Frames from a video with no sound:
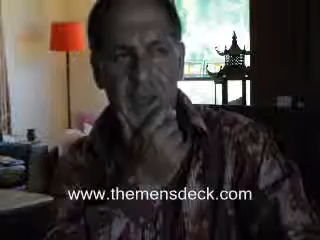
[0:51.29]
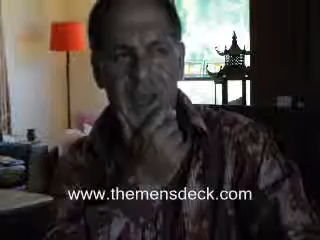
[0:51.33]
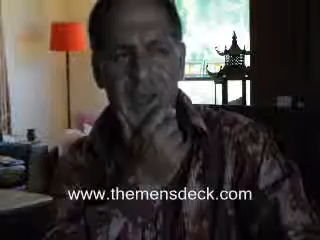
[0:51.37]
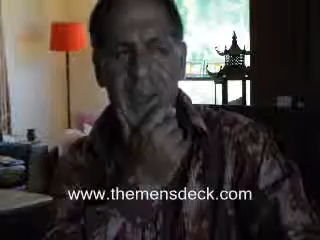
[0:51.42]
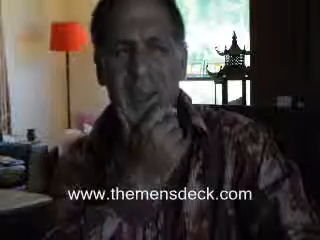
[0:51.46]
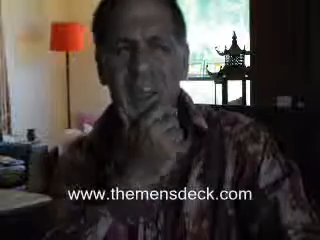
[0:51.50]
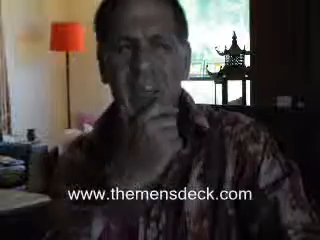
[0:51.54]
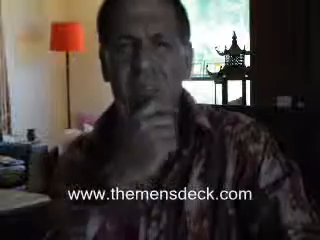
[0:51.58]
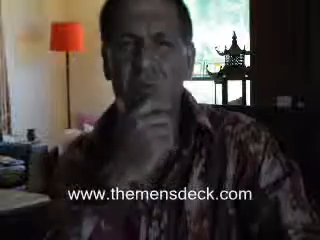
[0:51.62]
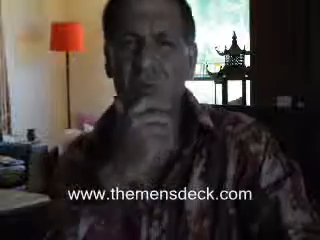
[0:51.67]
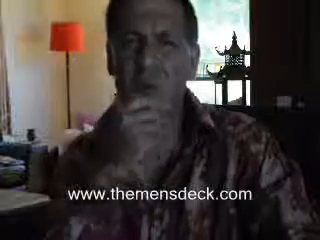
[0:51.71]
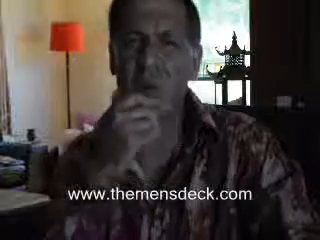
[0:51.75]

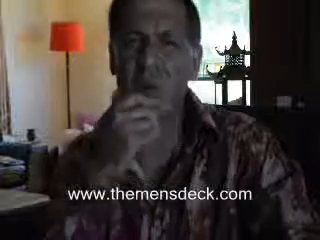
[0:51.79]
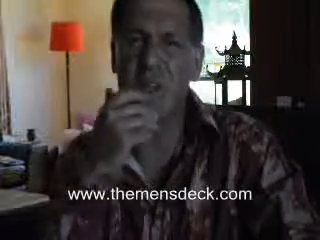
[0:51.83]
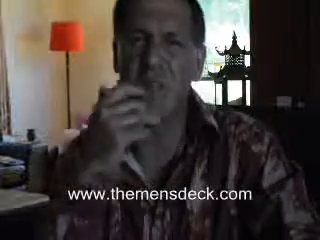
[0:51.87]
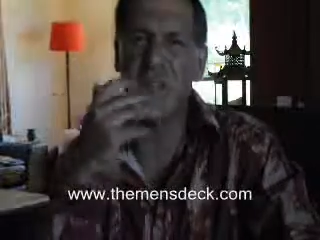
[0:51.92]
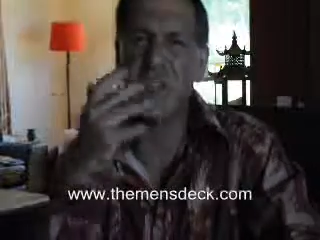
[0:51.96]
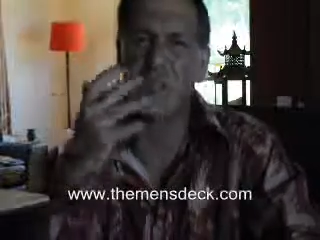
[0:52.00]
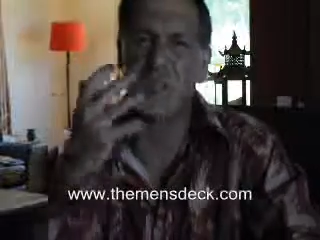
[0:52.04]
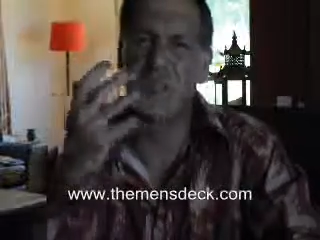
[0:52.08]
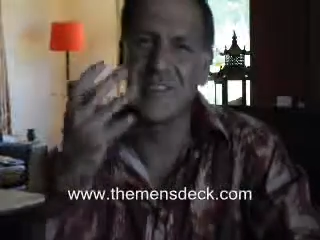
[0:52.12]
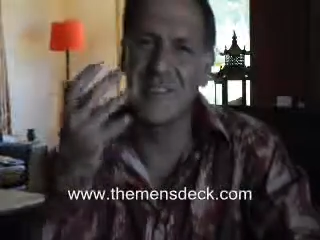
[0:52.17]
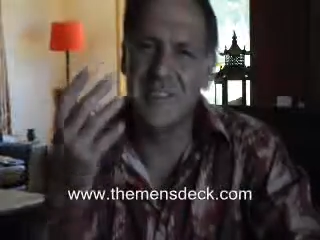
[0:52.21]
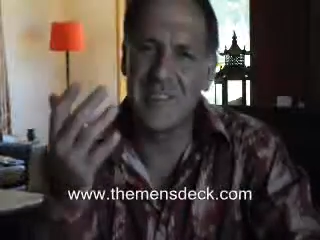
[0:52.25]
any
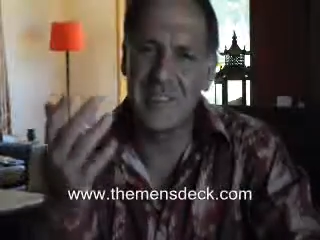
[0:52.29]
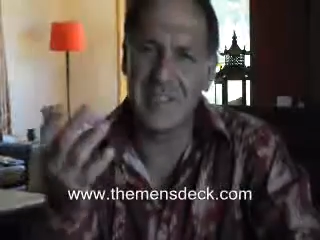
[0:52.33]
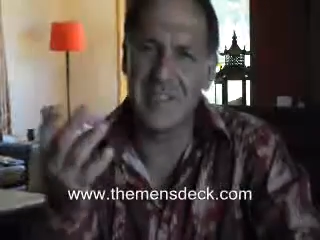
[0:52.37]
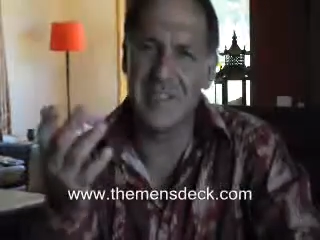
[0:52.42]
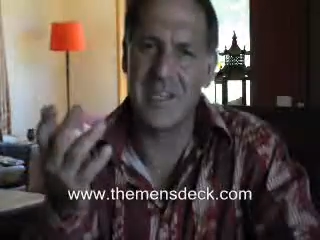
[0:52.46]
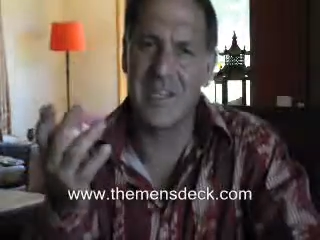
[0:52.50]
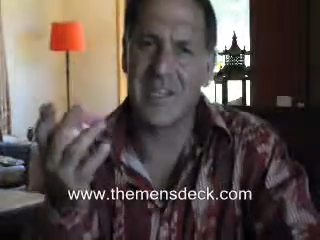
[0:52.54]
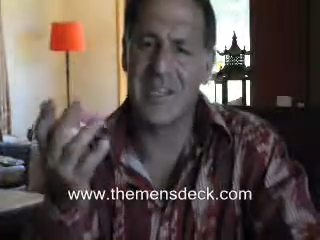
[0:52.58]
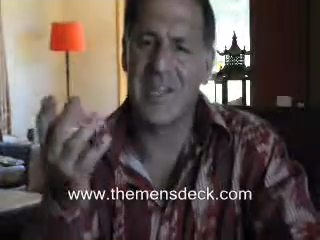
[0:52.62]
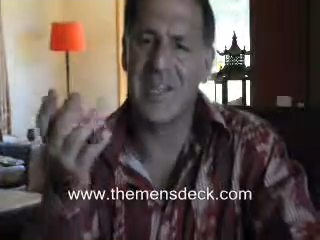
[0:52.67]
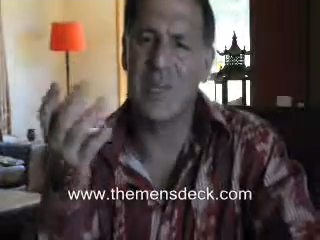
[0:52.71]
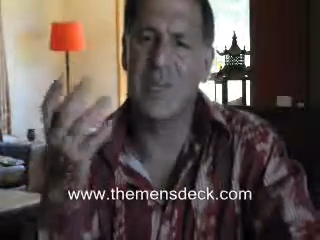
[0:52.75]
real
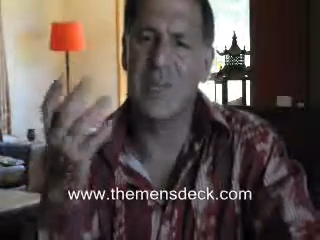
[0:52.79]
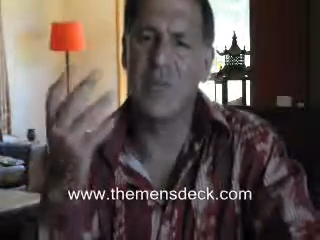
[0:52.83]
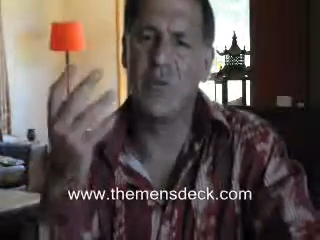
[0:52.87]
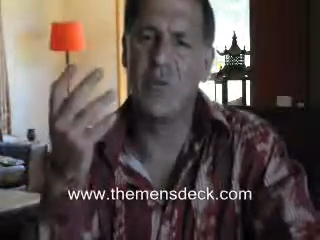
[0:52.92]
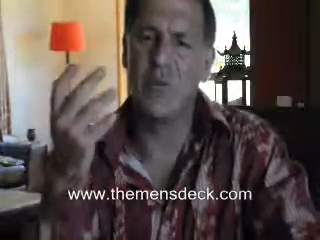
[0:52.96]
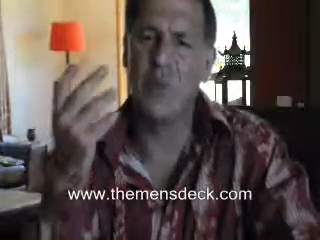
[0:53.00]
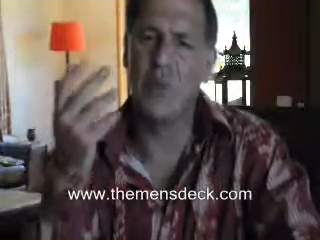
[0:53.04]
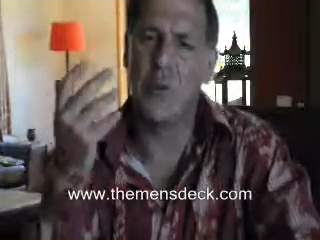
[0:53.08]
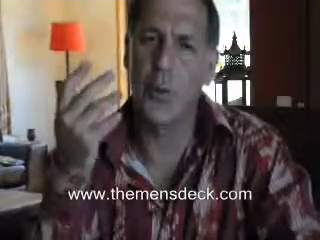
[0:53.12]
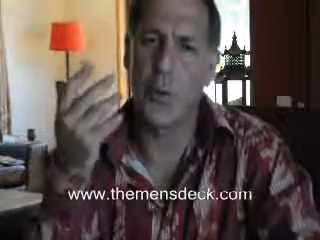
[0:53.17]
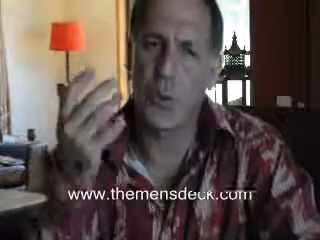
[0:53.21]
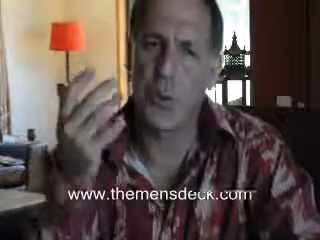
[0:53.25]
sitting and any
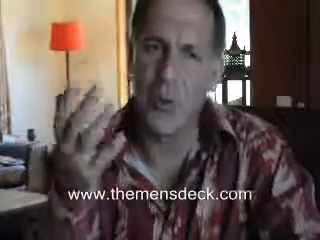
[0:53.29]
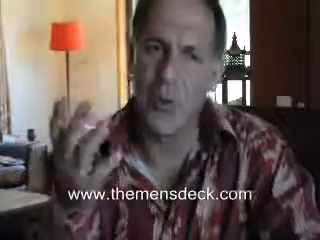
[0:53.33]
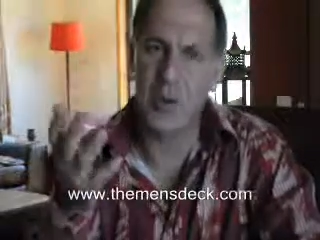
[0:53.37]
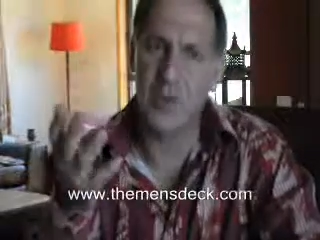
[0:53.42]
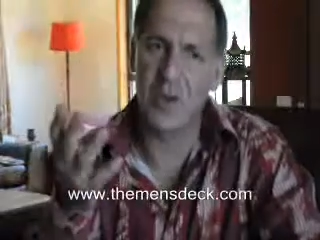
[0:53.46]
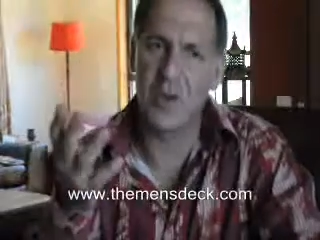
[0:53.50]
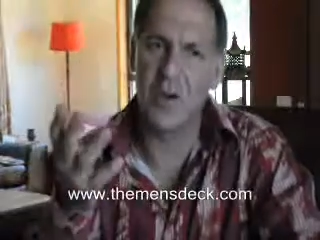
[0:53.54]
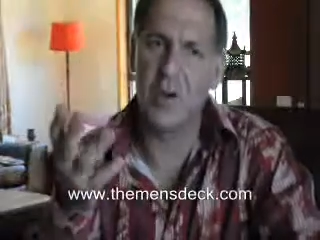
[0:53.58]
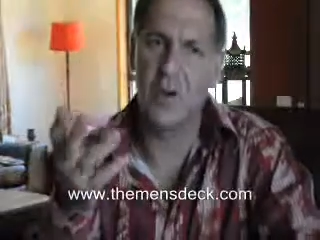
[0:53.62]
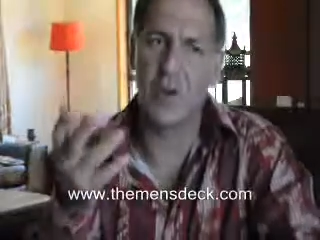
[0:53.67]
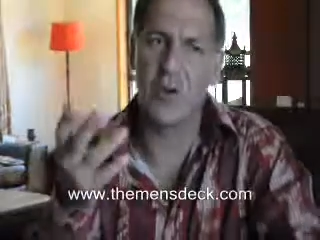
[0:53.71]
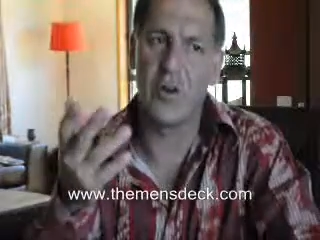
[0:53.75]
real
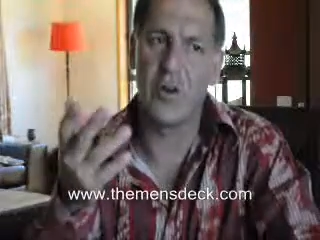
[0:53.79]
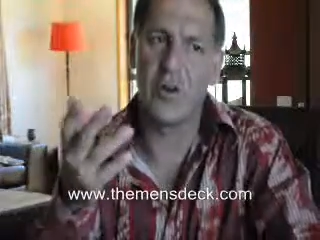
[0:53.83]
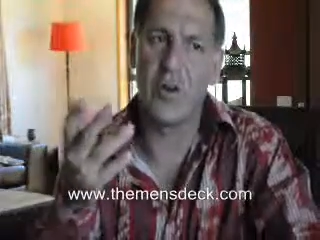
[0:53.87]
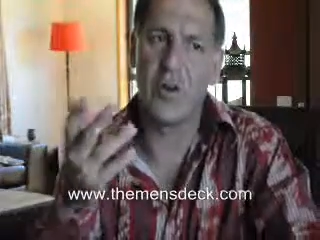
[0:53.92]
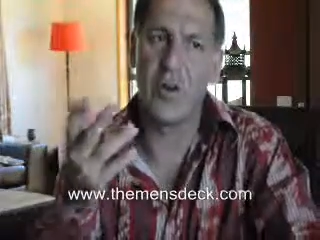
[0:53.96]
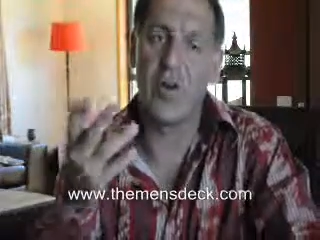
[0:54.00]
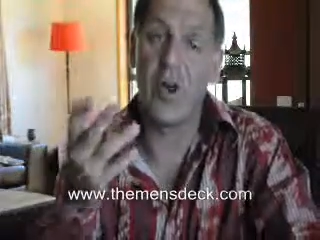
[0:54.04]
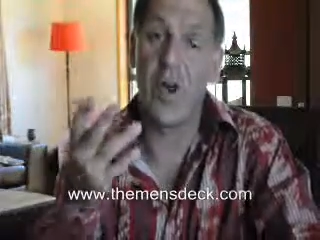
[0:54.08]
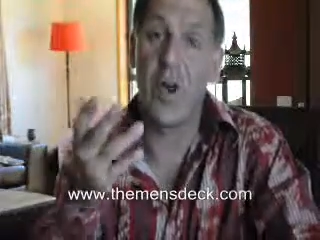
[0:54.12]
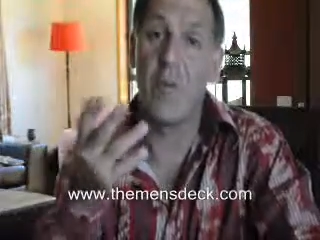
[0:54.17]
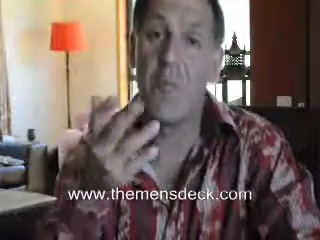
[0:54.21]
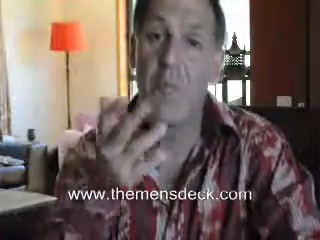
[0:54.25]
thinking
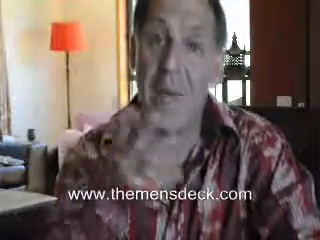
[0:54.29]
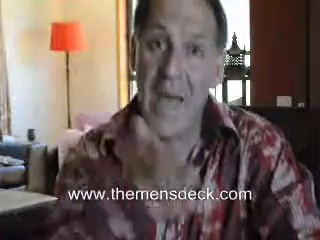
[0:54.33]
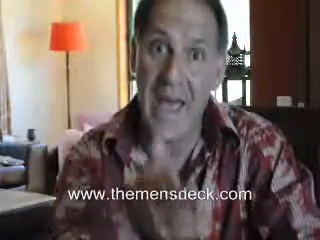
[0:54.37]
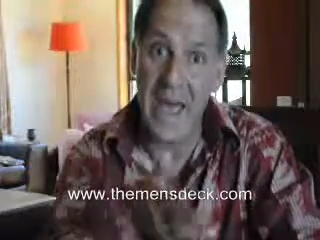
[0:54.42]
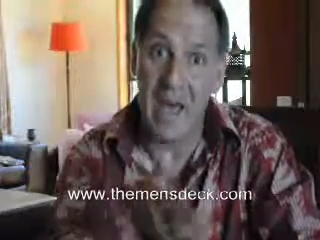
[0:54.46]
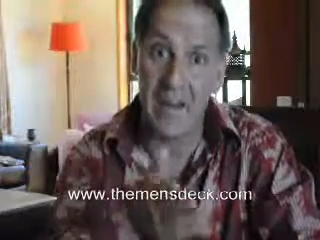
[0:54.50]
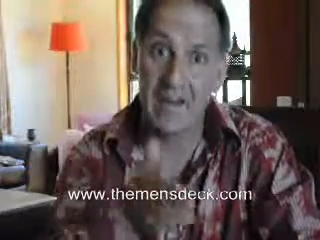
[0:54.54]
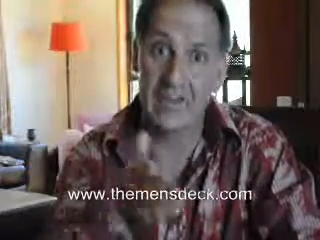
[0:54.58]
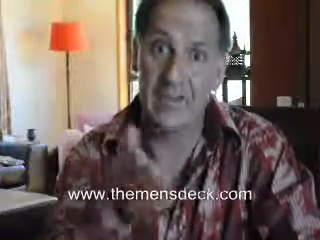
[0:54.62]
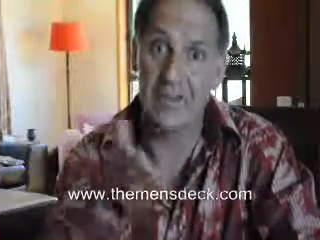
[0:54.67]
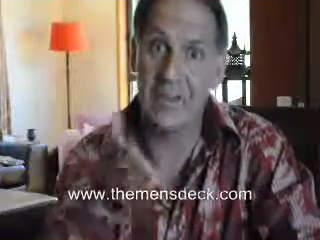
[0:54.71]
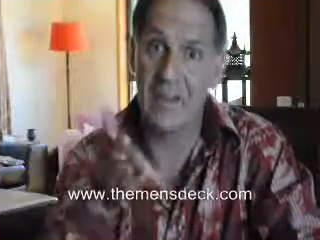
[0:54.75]

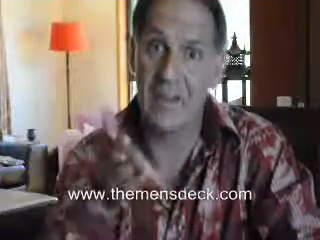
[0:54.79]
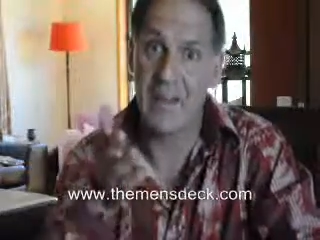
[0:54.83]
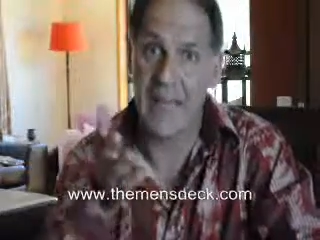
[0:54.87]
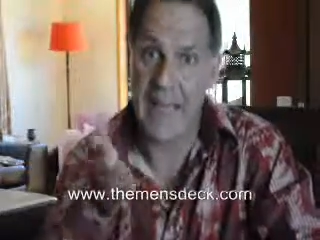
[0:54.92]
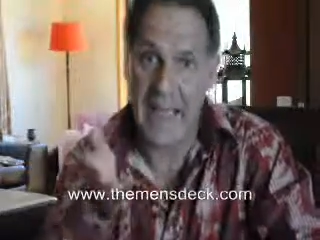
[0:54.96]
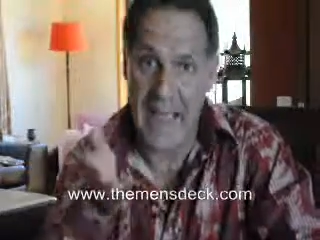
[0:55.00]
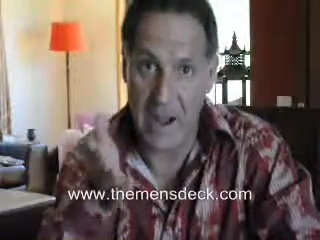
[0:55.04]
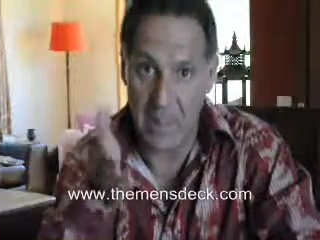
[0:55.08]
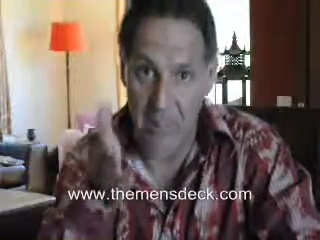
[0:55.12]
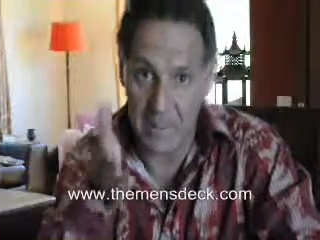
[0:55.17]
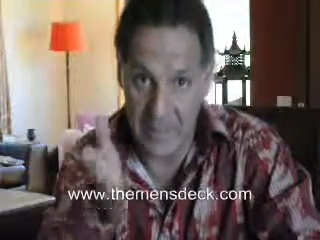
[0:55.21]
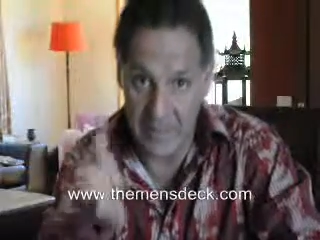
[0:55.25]
about
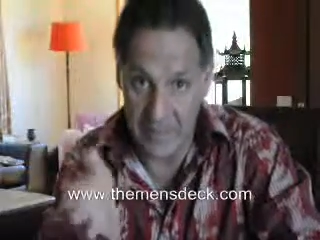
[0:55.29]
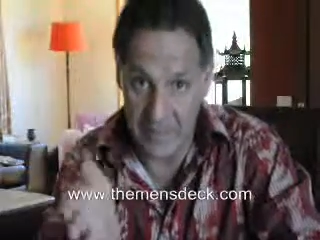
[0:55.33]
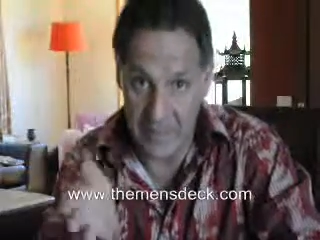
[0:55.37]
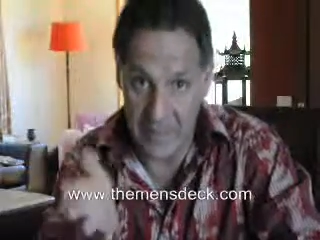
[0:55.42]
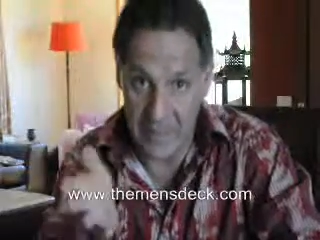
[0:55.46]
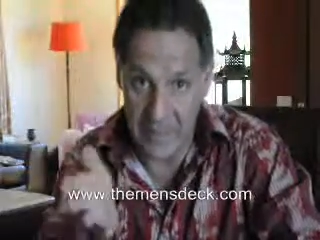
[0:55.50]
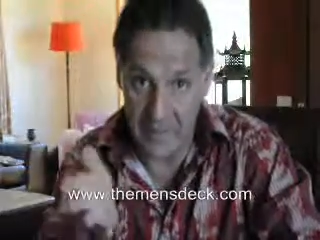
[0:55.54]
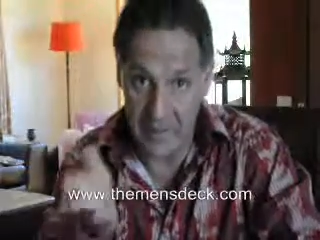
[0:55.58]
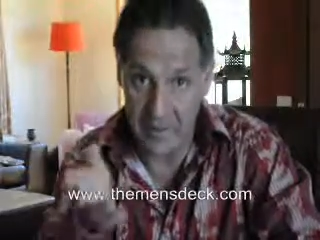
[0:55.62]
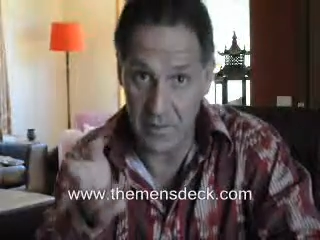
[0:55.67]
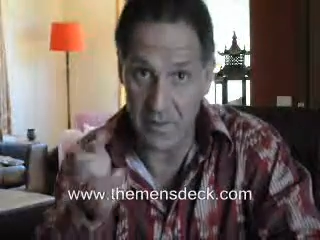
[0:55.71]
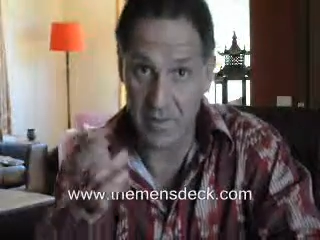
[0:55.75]
how we
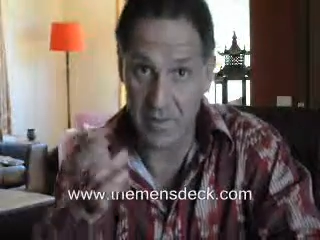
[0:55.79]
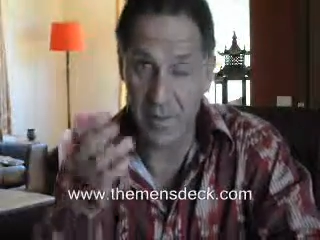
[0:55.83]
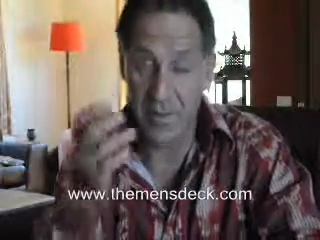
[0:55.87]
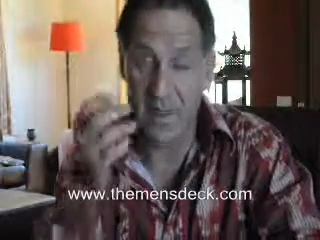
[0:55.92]
feel.